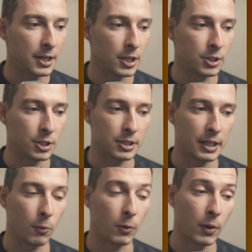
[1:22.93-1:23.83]
agents
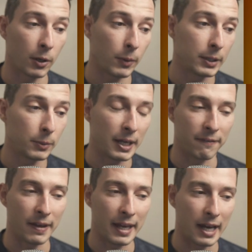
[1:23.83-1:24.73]
that we work with? We
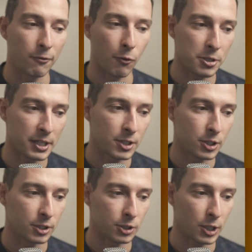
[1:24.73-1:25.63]
have AI voice
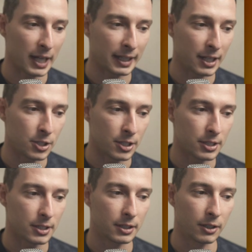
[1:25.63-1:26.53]
agents, chat
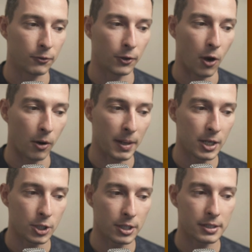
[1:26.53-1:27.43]
agents, different
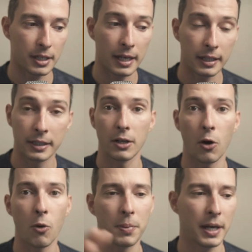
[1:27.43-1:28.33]
automations, and the
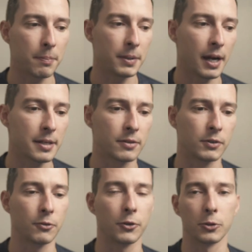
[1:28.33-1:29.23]
open APIs of
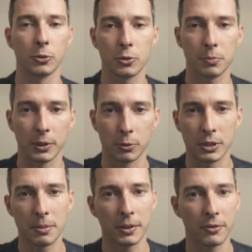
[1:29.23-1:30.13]
different tools. But to
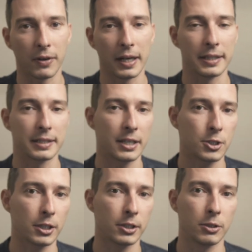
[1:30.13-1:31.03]
simplify it,
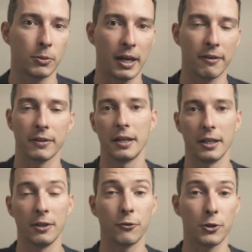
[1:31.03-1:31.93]
essentially, you have an
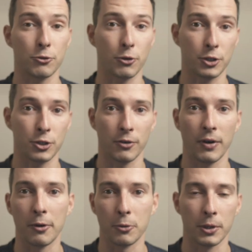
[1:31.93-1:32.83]
infrastructure of
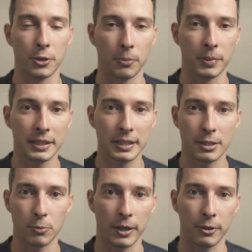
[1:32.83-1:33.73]
how you run your
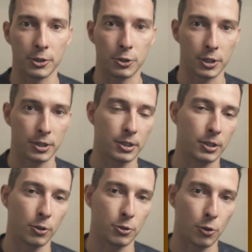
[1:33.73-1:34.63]
business, whether it's just
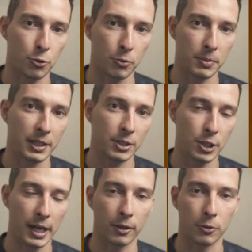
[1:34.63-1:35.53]
your social media
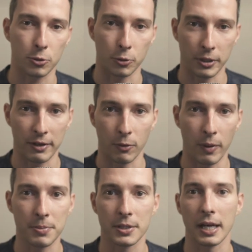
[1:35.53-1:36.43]
channels, or you have a
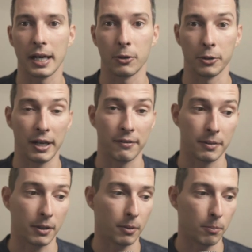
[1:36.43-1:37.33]
website, or you have
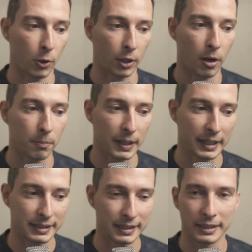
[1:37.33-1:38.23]
a more
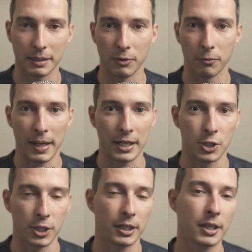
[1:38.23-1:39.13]
complex system of
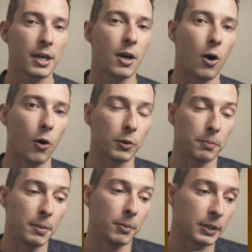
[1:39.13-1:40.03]
managing all the
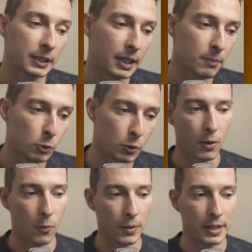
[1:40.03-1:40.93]
people that come to
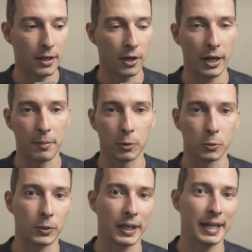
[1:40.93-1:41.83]
you, we are able
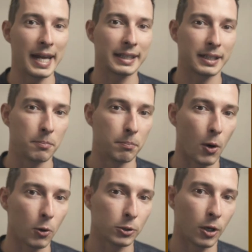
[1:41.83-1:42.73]
to connect and
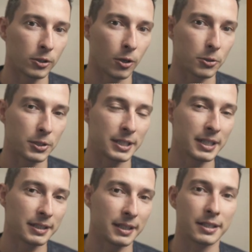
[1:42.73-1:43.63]
bolt on those
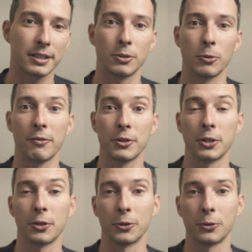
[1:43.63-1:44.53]
assistants to
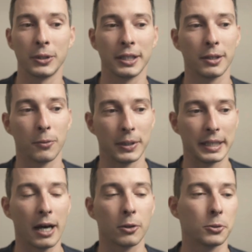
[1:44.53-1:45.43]
everything you're doing
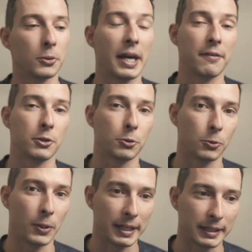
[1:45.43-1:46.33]
without you having to
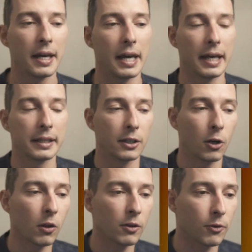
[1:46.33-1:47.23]
do anything. And the
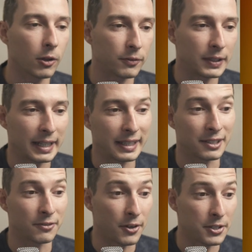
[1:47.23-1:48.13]
goal of all of that
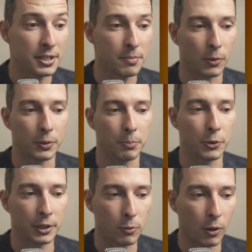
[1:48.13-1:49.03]
is very simple. We
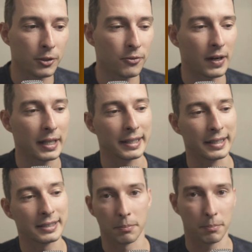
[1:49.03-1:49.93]
pre qualify
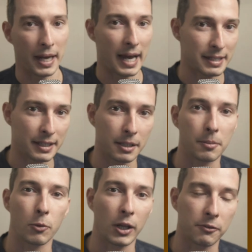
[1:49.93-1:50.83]
leads by asking
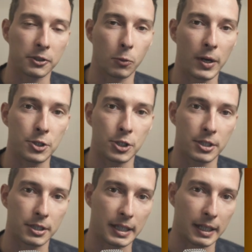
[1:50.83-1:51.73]
them relevant
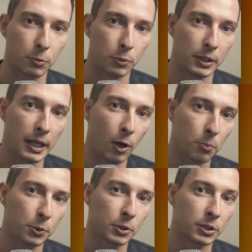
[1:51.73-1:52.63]
questions that would
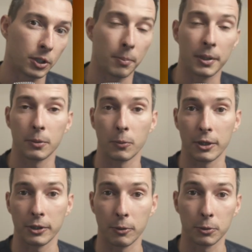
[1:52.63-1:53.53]
help you determine
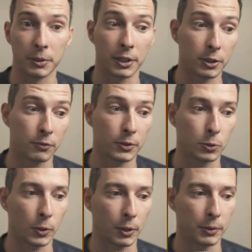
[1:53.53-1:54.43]
whether they would be a good fit
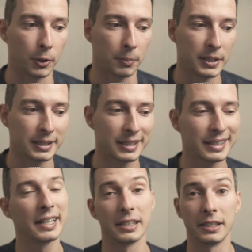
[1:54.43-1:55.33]
to work with your
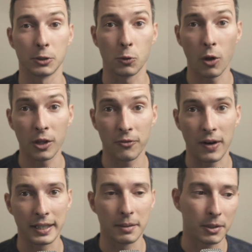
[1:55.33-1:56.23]
business,
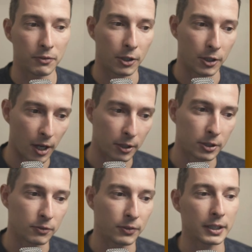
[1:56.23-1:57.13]
disqualify them if they're not a
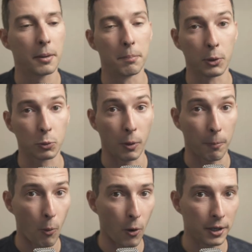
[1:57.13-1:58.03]
good fit, build
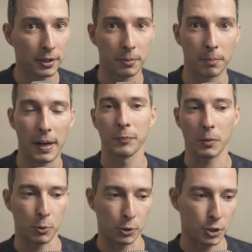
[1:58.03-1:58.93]
rapport by
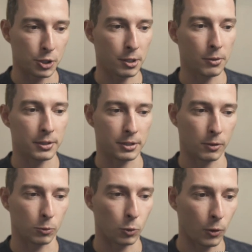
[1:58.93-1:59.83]
positioning you as an
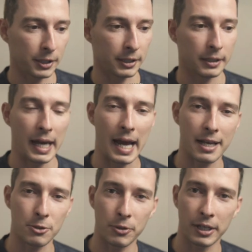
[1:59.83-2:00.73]
authority, answering any